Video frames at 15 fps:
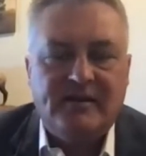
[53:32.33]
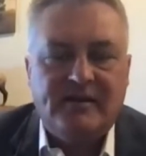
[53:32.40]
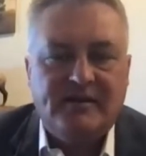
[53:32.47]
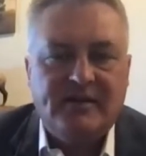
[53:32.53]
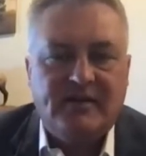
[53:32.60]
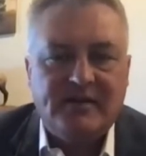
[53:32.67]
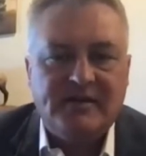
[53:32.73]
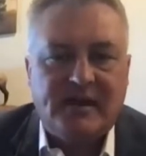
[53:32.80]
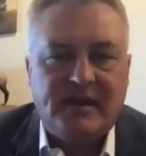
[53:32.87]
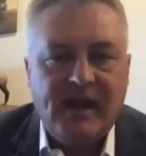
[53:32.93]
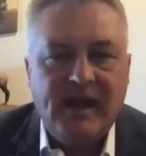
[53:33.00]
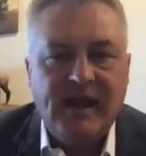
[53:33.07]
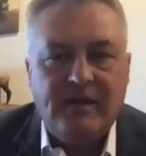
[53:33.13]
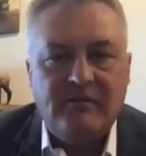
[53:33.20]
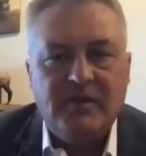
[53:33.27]
this
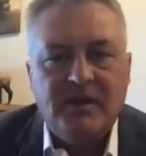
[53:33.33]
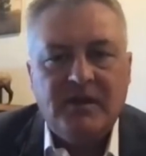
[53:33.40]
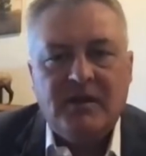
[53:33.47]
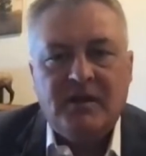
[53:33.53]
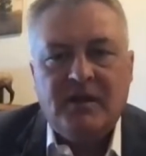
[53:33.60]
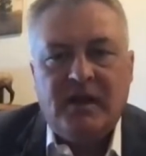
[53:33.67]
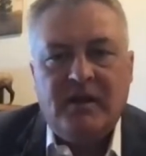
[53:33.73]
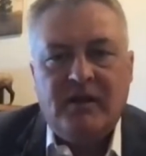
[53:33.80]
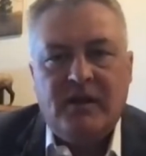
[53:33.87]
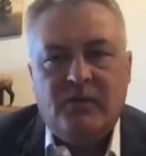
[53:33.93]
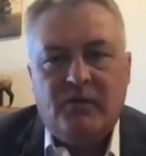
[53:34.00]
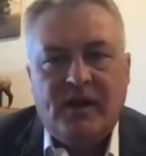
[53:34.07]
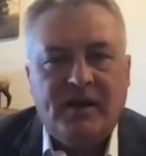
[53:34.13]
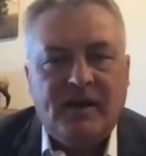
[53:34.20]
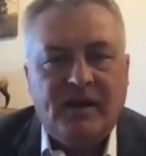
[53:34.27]
game, and
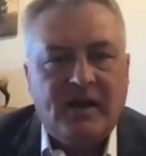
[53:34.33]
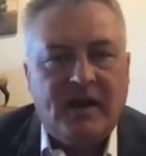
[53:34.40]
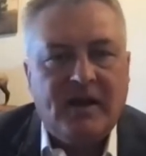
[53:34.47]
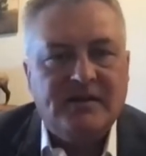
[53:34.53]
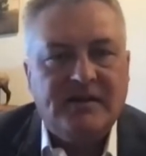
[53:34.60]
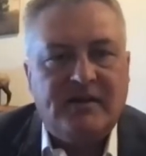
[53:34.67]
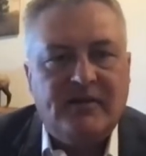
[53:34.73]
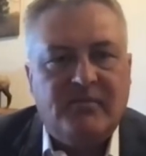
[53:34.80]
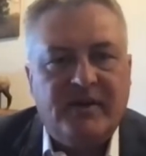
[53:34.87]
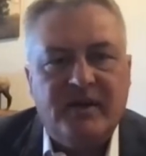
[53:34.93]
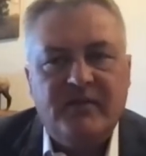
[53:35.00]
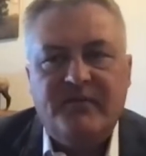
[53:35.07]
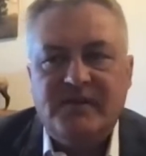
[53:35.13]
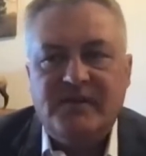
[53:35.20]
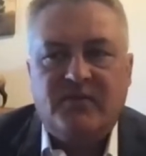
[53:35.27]
recognizing the
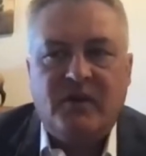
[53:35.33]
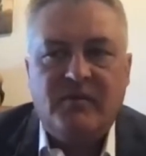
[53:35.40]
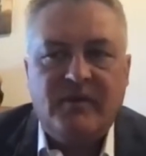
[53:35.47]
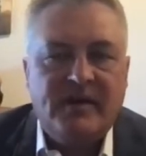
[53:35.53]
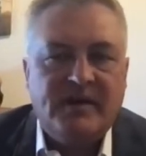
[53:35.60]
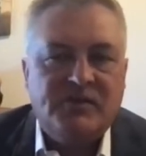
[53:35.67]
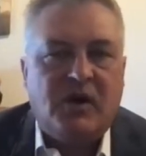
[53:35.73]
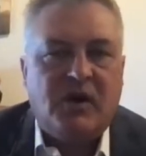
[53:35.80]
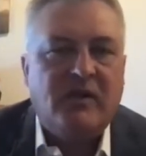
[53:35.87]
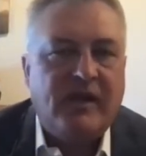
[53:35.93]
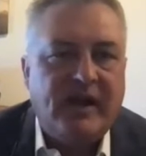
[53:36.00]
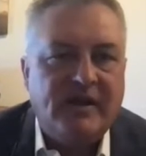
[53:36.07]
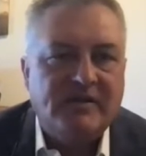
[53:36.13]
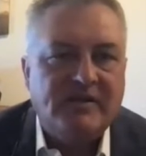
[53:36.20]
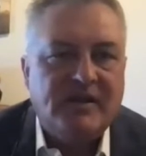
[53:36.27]
benefits from it, as well
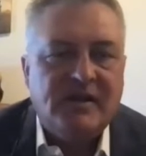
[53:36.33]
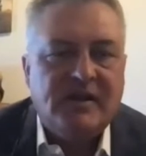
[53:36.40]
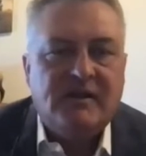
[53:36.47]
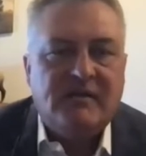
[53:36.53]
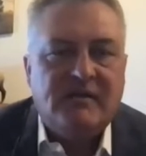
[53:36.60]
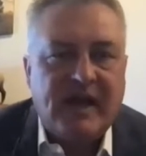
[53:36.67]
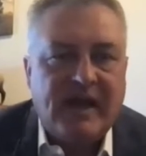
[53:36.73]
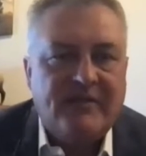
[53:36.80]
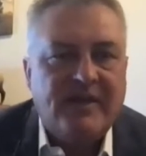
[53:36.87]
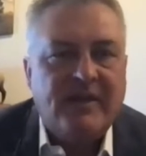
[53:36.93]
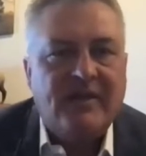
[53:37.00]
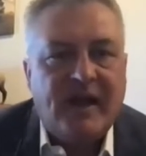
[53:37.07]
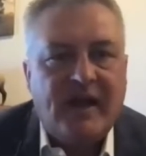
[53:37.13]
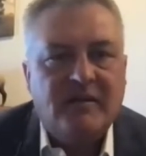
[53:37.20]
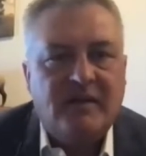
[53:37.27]
as having
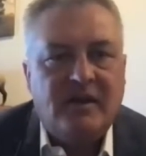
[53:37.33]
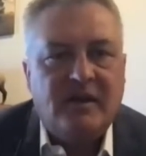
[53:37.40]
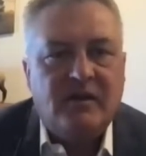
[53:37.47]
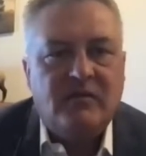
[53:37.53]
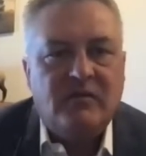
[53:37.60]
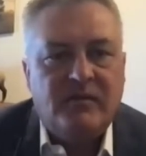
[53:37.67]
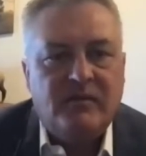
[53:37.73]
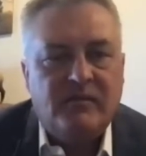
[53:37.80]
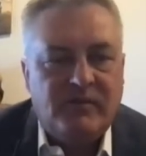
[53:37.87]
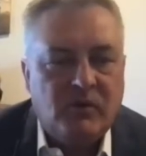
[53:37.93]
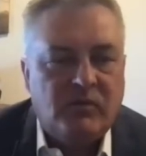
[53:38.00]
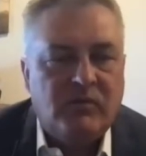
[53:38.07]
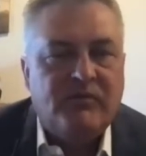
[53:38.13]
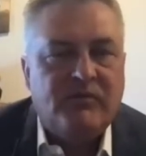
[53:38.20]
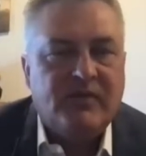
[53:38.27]
that,
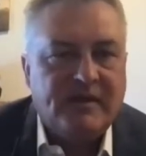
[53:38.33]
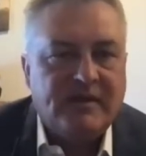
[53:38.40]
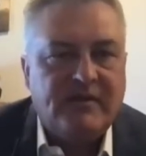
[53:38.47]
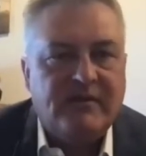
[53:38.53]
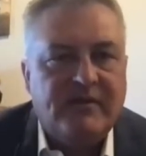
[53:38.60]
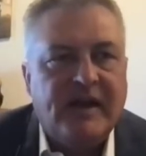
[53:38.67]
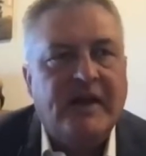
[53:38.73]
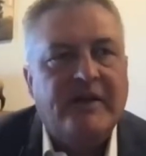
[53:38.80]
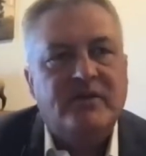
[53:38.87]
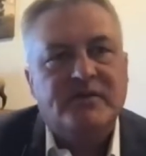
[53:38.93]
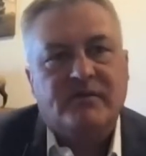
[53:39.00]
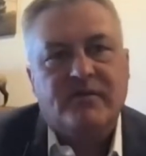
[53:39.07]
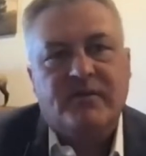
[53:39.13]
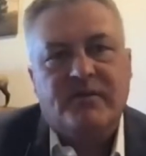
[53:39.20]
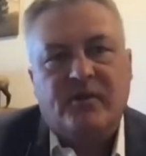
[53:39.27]
reflecting the values
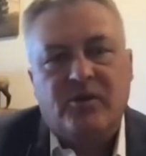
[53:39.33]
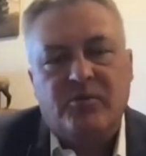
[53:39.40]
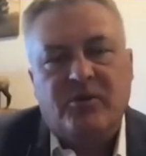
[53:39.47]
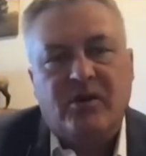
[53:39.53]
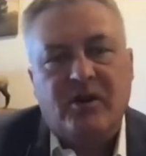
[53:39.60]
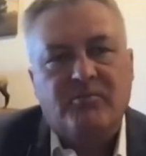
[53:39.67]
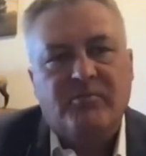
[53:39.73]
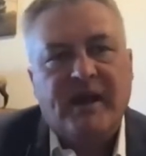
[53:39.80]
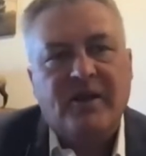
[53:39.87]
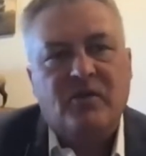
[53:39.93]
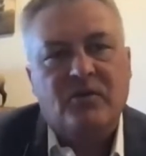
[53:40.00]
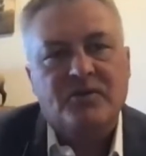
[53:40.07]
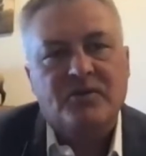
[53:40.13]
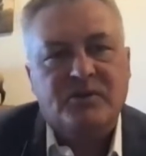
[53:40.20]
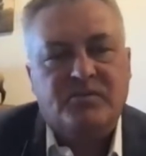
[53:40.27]
of the third-party
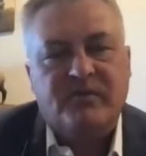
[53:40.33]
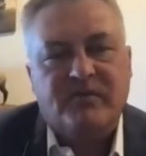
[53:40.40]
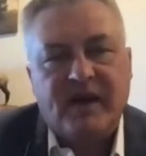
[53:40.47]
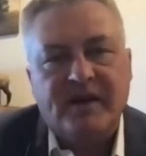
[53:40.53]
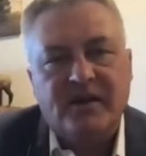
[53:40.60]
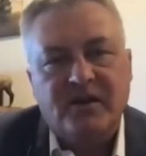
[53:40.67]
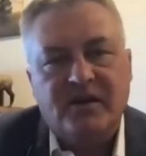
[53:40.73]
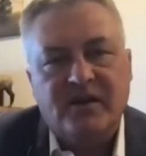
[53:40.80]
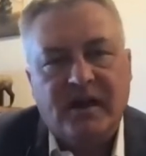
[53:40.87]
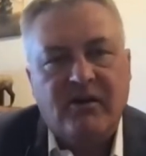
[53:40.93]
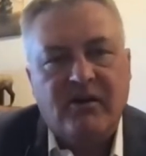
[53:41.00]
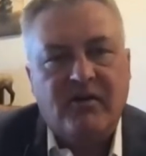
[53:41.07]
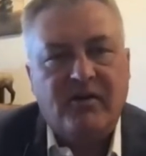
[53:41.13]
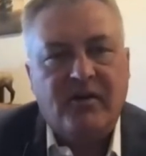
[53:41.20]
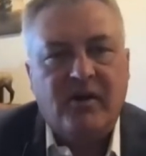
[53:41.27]
payers to provide good
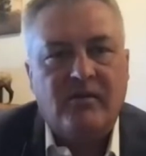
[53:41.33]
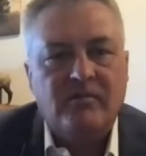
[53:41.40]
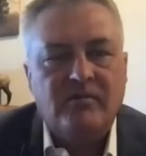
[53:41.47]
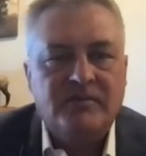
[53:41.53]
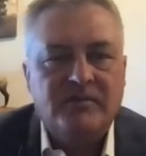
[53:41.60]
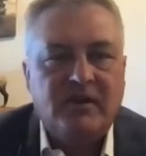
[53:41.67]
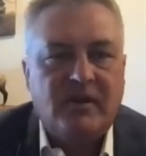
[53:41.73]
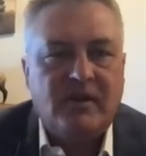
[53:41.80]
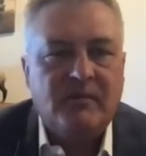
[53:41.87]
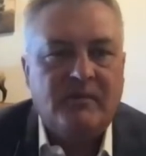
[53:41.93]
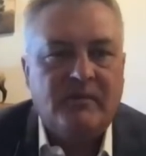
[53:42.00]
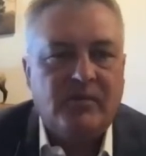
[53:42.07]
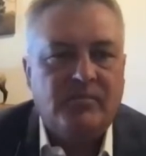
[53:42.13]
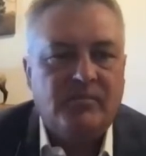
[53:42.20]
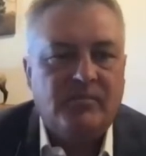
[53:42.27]
care to all
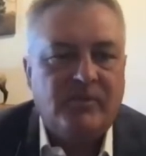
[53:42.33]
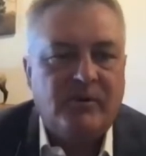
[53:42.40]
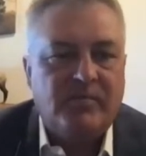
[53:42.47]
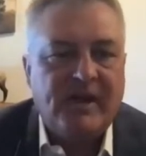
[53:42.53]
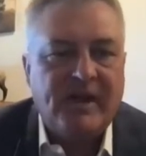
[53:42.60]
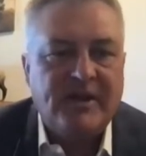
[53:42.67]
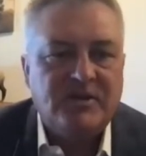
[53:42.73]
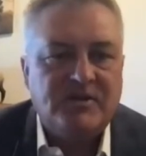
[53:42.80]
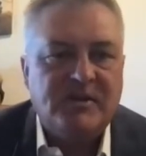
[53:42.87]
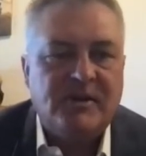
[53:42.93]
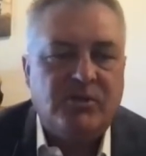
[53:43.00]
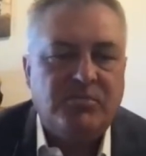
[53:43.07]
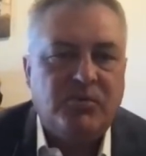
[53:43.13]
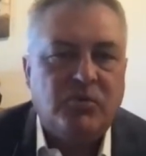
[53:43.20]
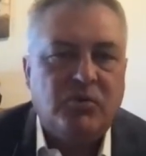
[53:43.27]
of their patients in
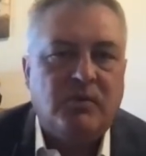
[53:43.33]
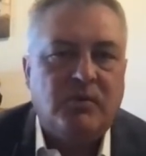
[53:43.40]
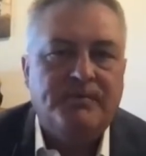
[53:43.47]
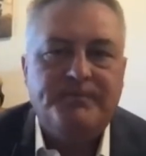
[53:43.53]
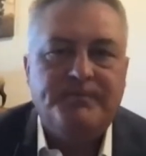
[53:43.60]
their pool.